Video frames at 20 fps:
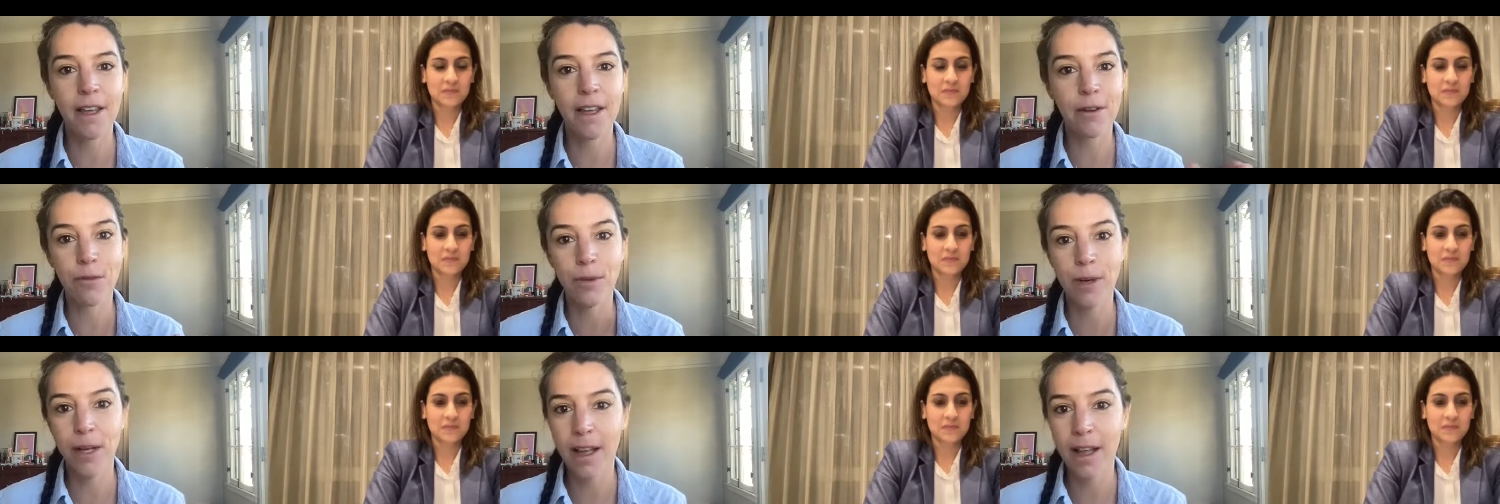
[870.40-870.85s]

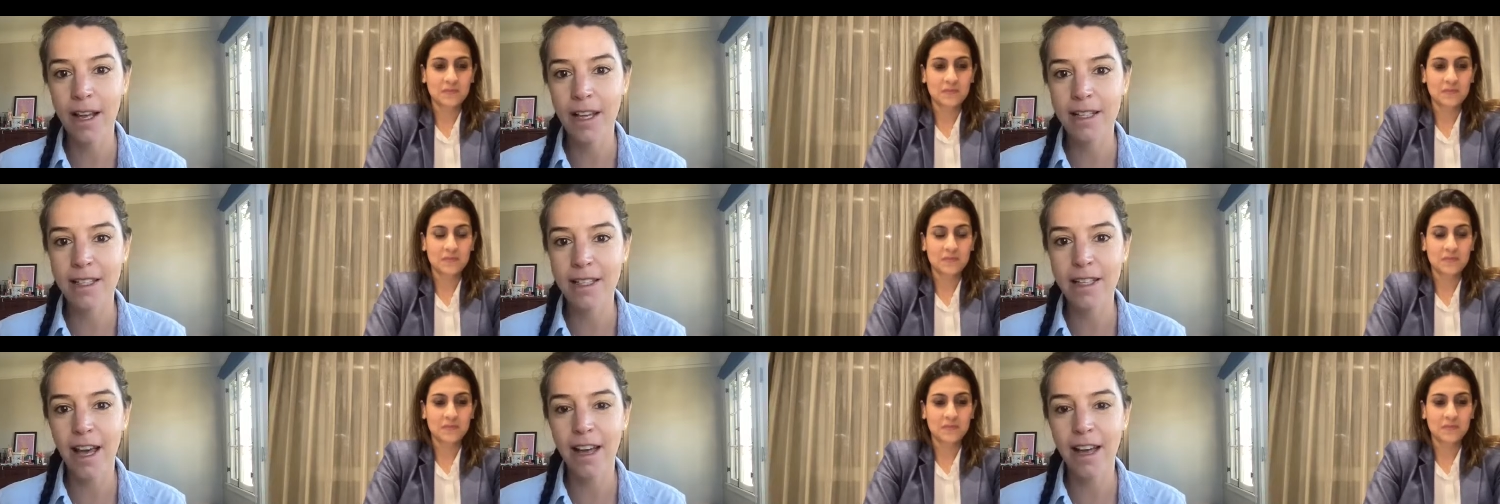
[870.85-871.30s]
Speaker 1: then
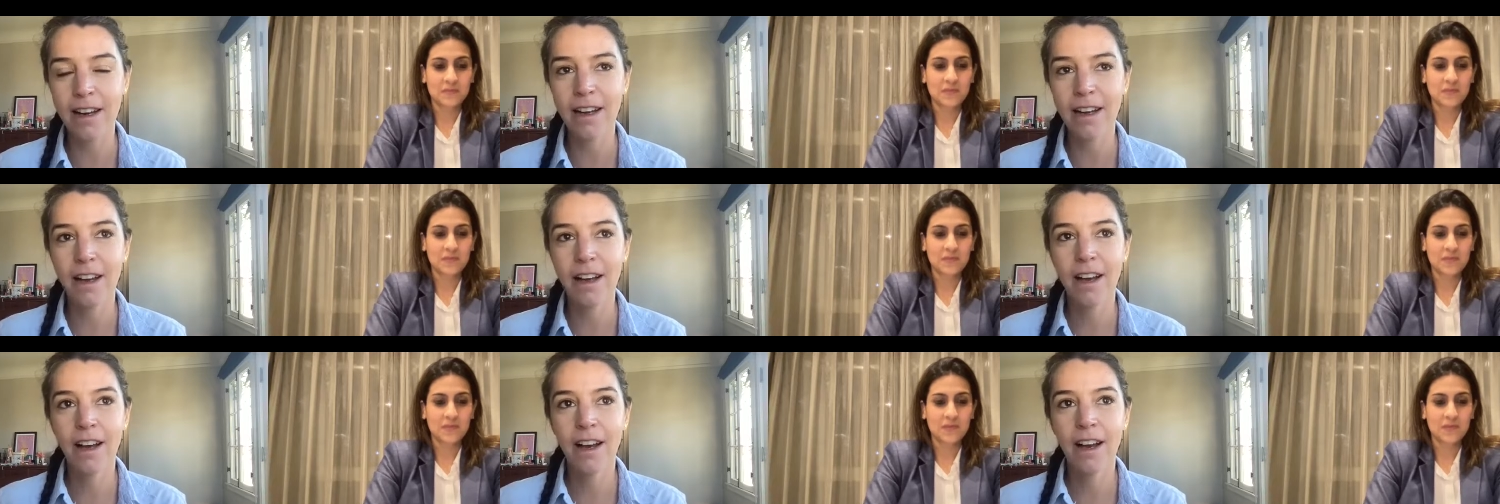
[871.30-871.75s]
realize that,
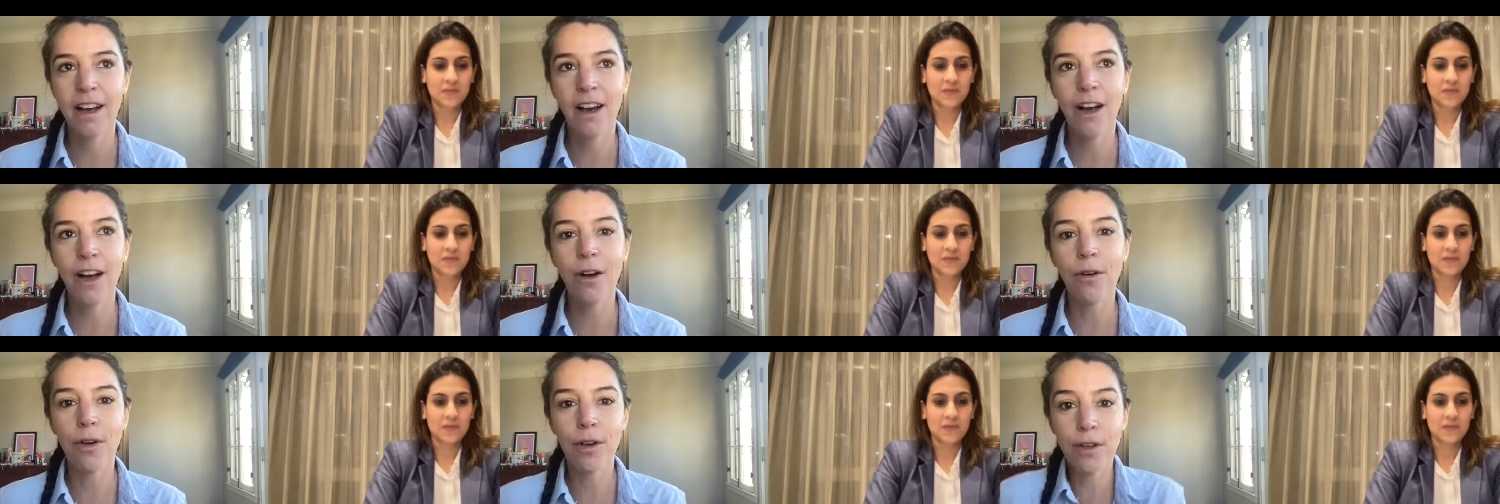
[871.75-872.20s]

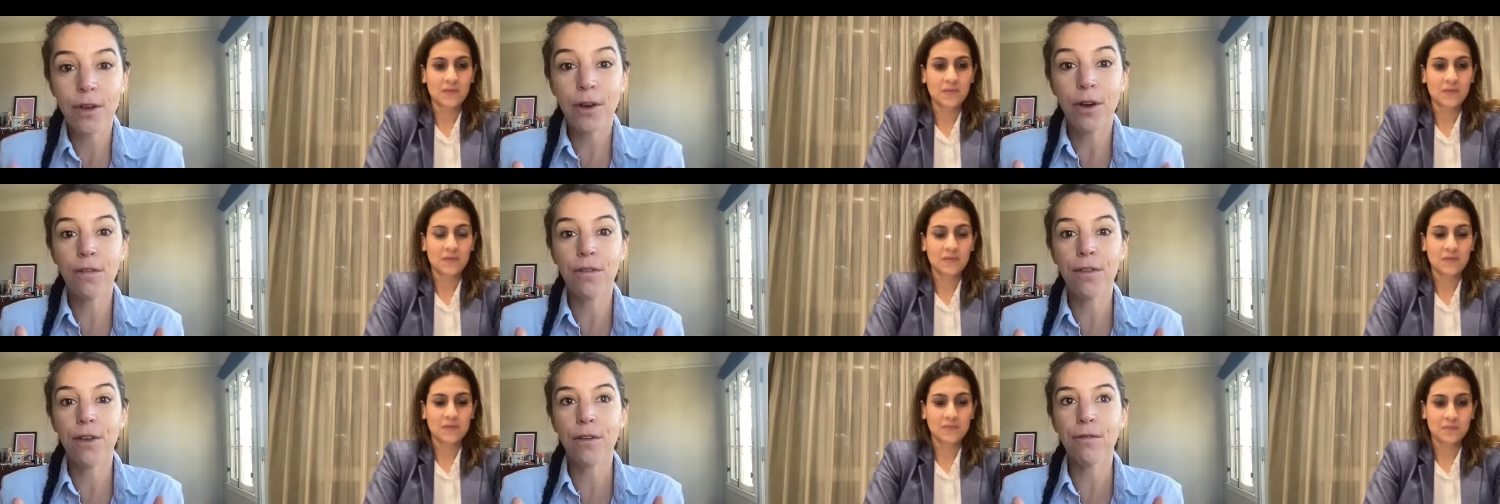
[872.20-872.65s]

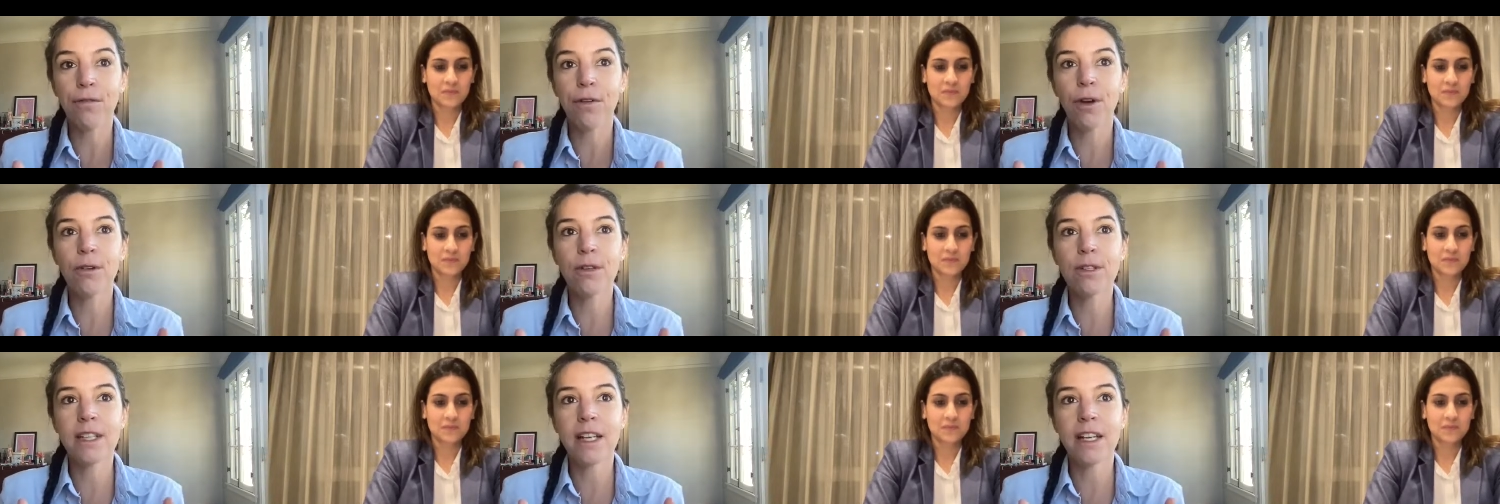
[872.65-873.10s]
if they're
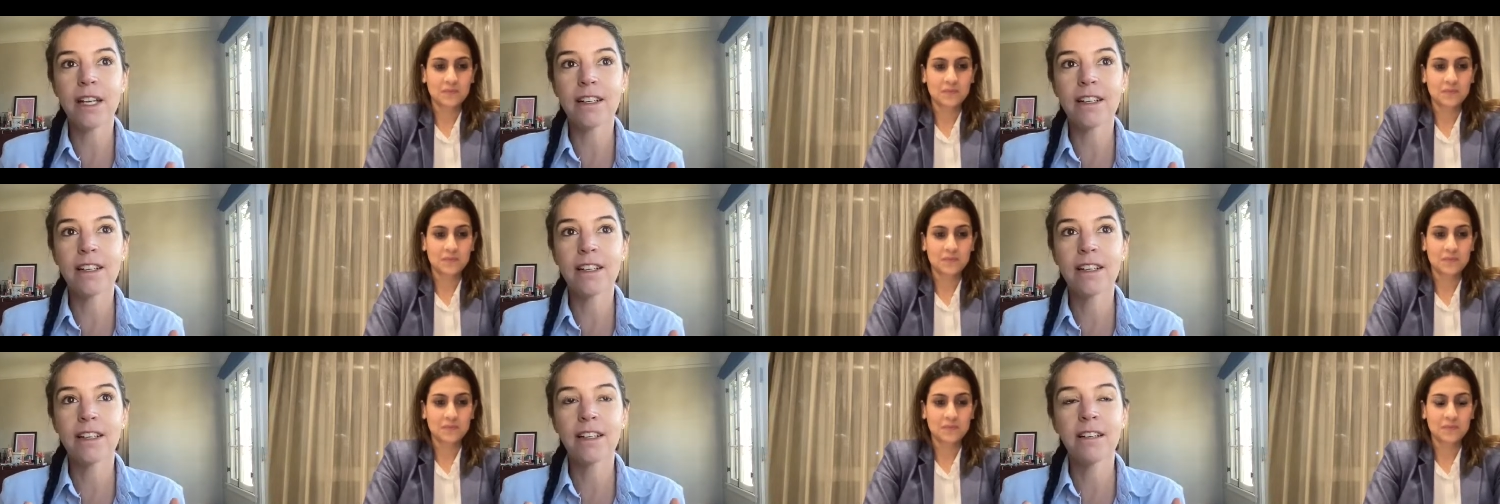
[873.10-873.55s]

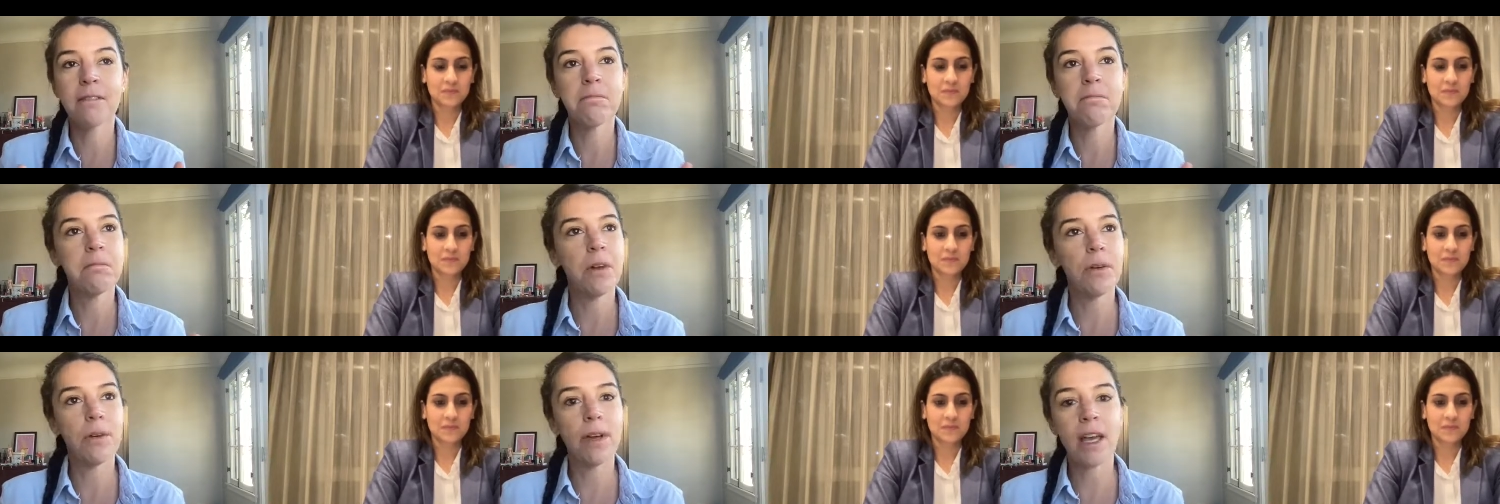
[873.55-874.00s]
frozen,
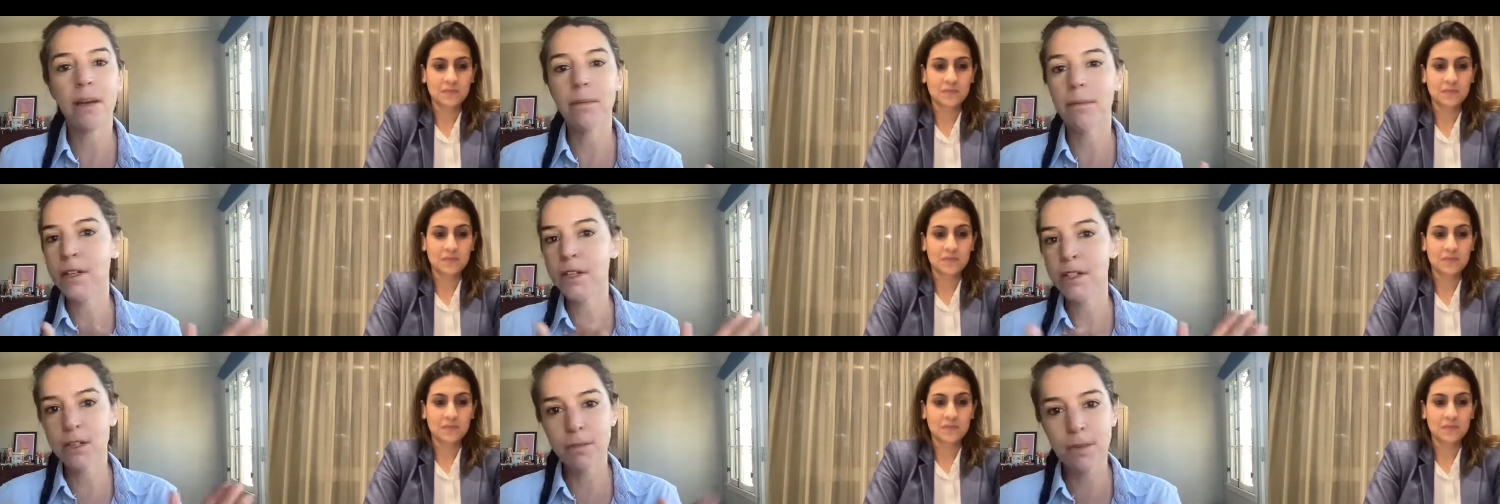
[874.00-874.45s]
okay, it
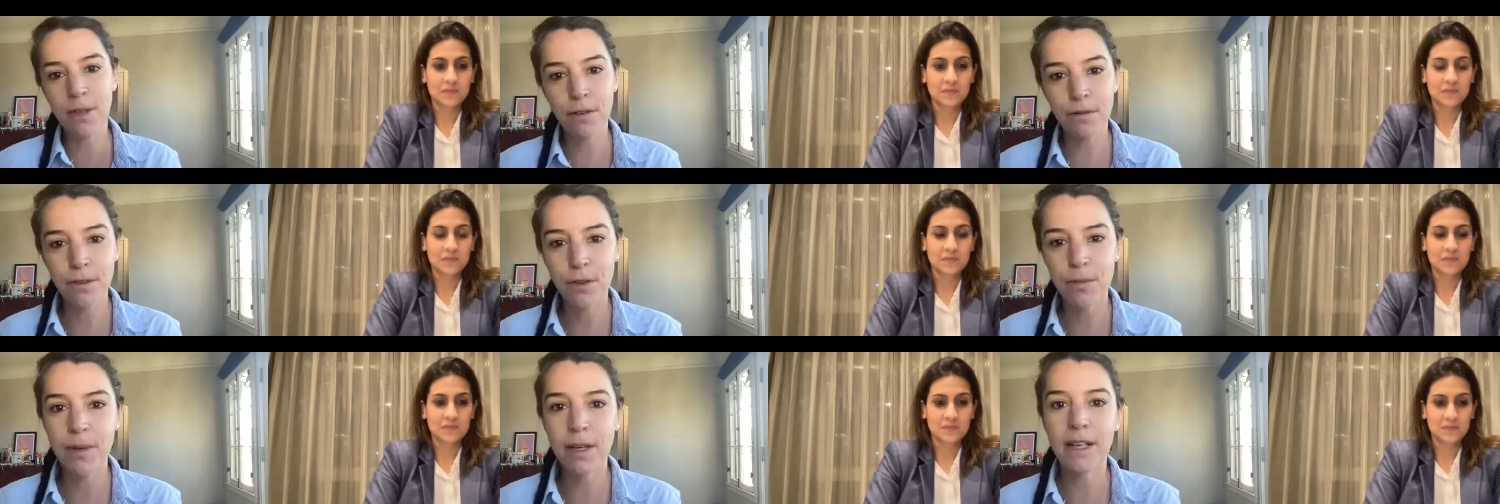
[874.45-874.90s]
might just be a
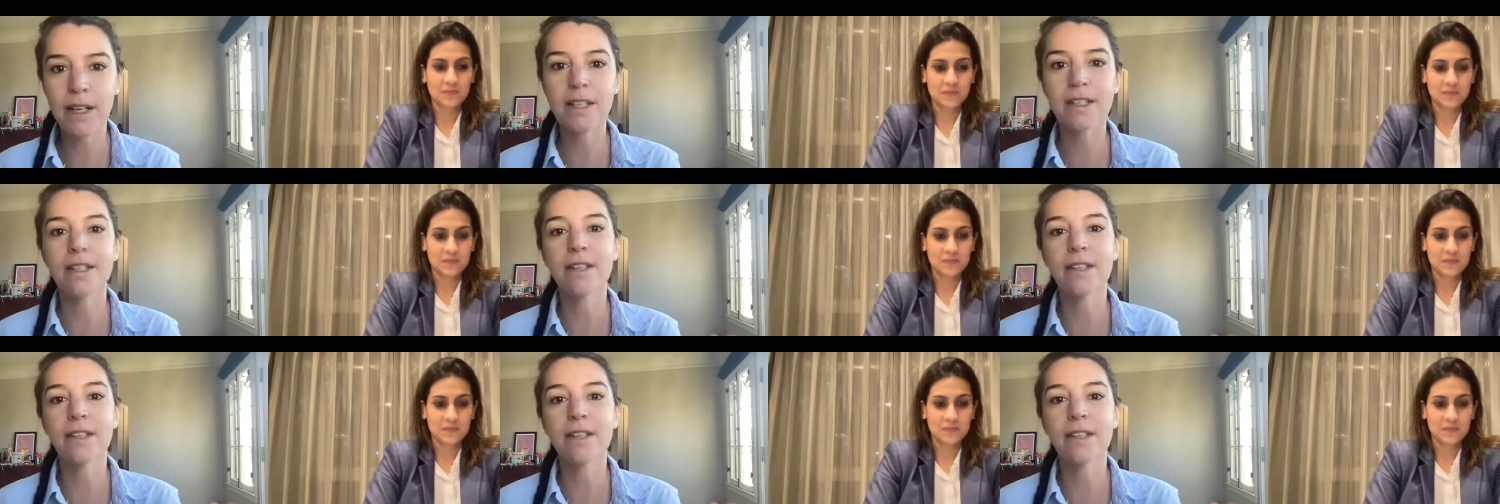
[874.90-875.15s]
few minutes.